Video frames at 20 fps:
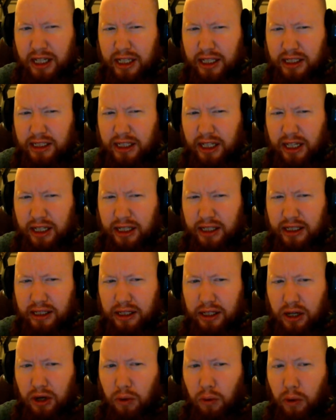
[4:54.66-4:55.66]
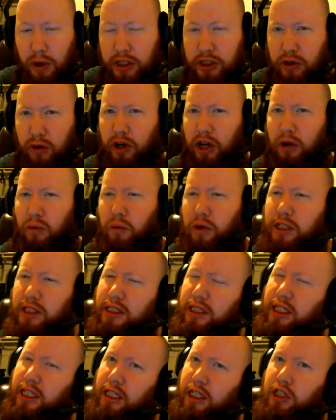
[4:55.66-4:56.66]
It's like, what is going on?
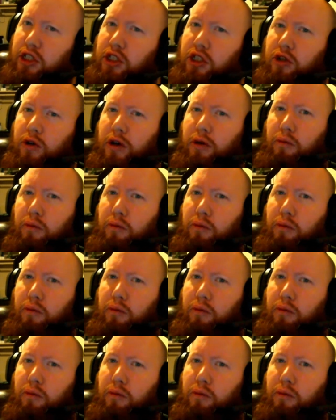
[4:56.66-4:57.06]
What's the issue,